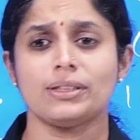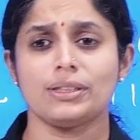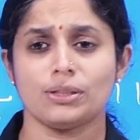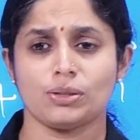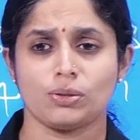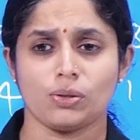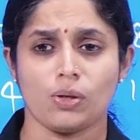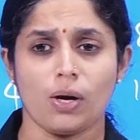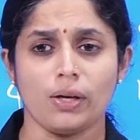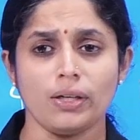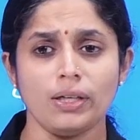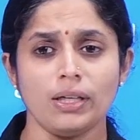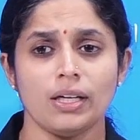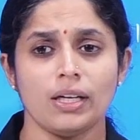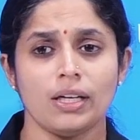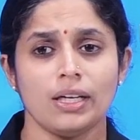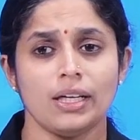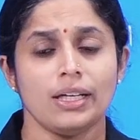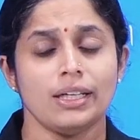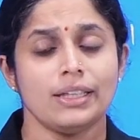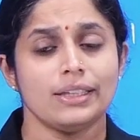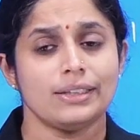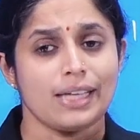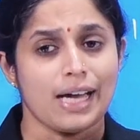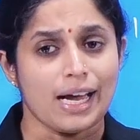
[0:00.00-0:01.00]
is on
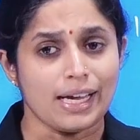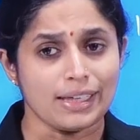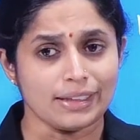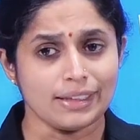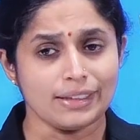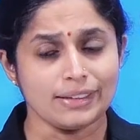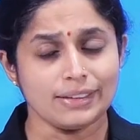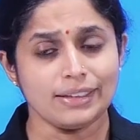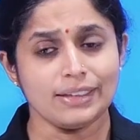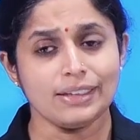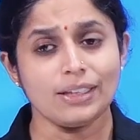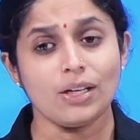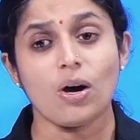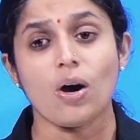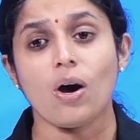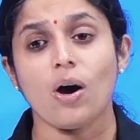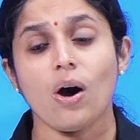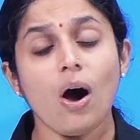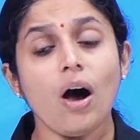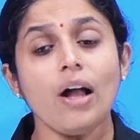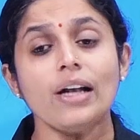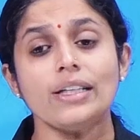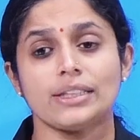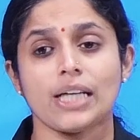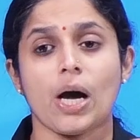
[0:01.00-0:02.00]
targeting
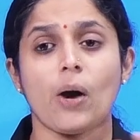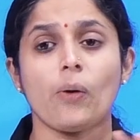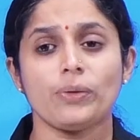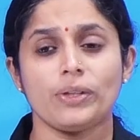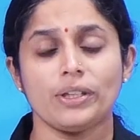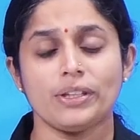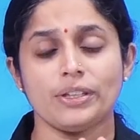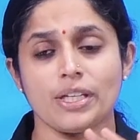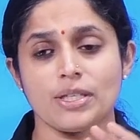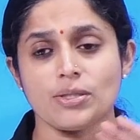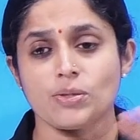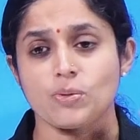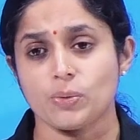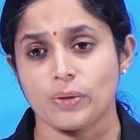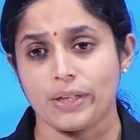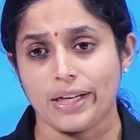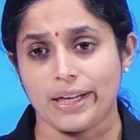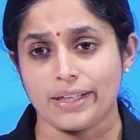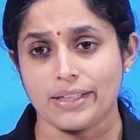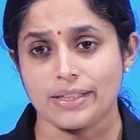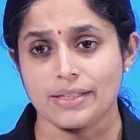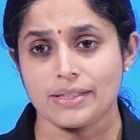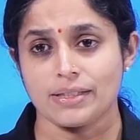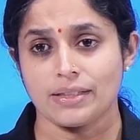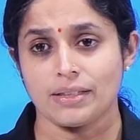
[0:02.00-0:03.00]
all South Indian
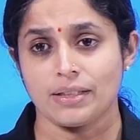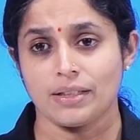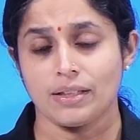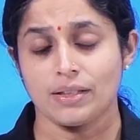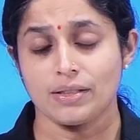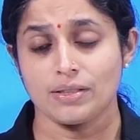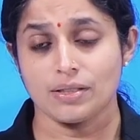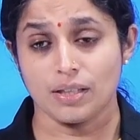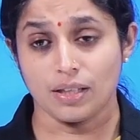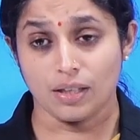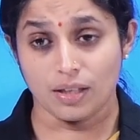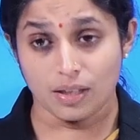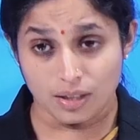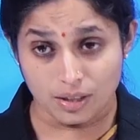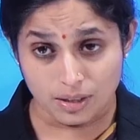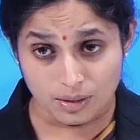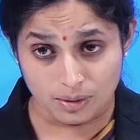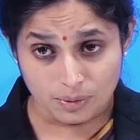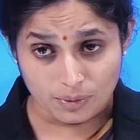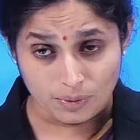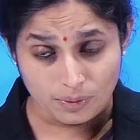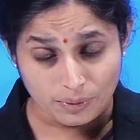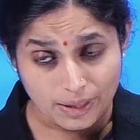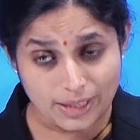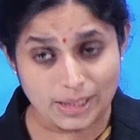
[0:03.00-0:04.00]
students,
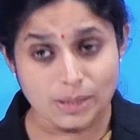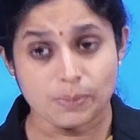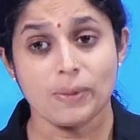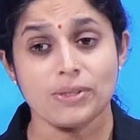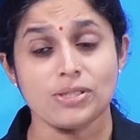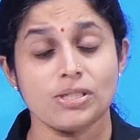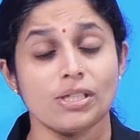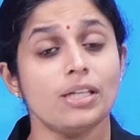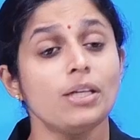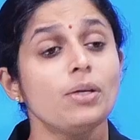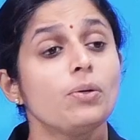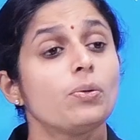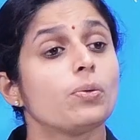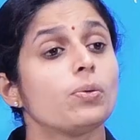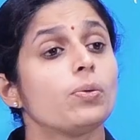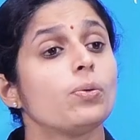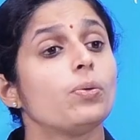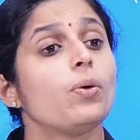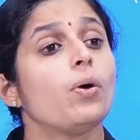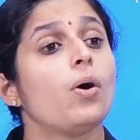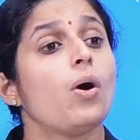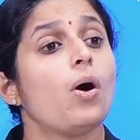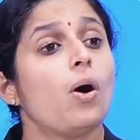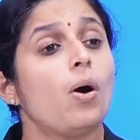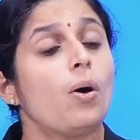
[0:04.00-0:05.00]
especially
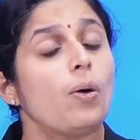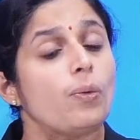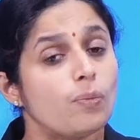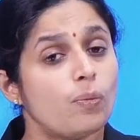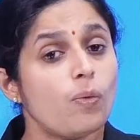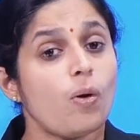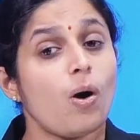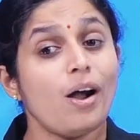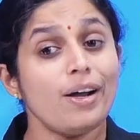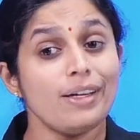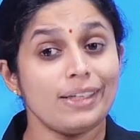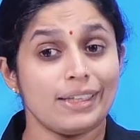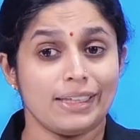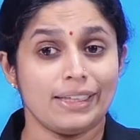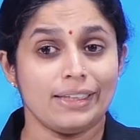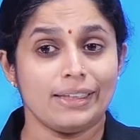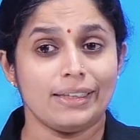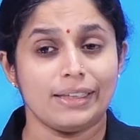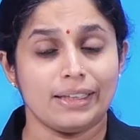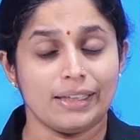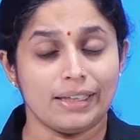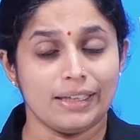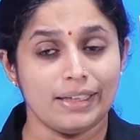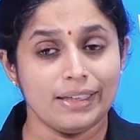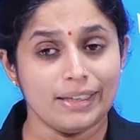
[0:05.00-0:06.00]
who want
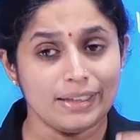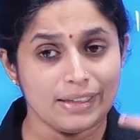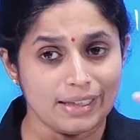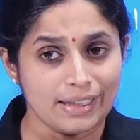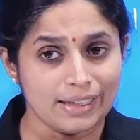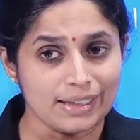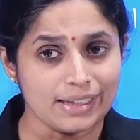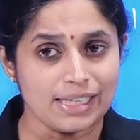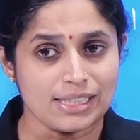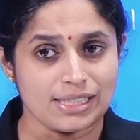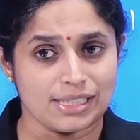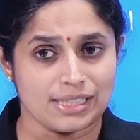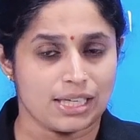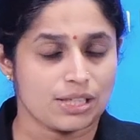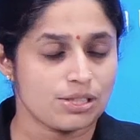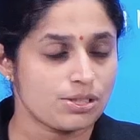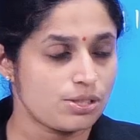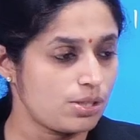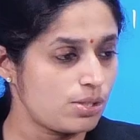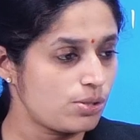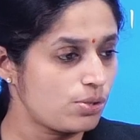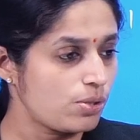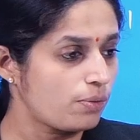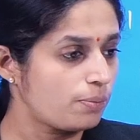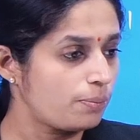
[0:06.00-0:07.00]
in English
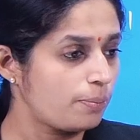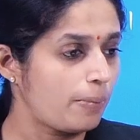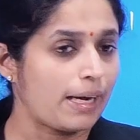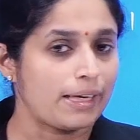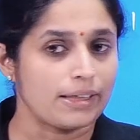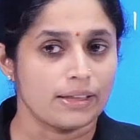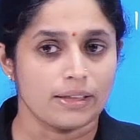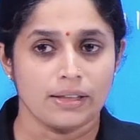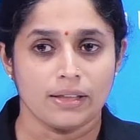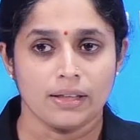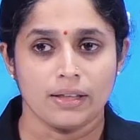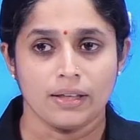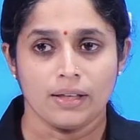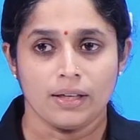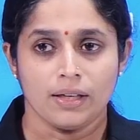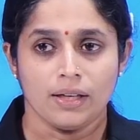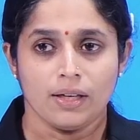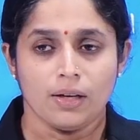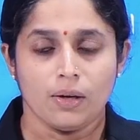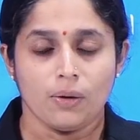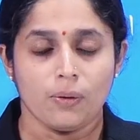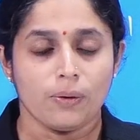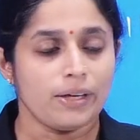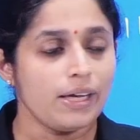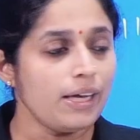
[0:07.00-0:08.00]
lectures of mine.
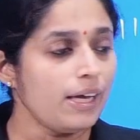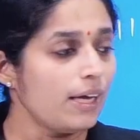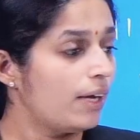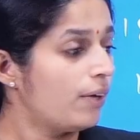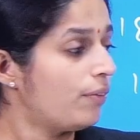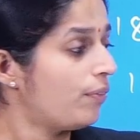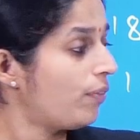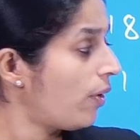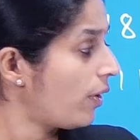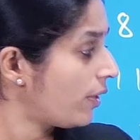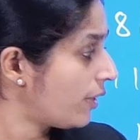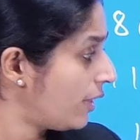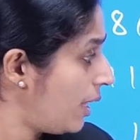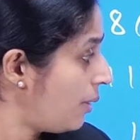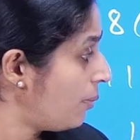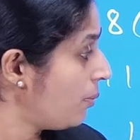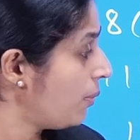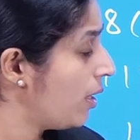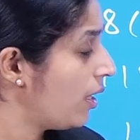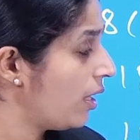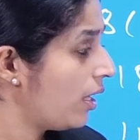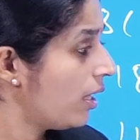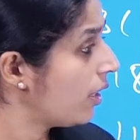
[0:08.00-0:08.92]
Okay, for them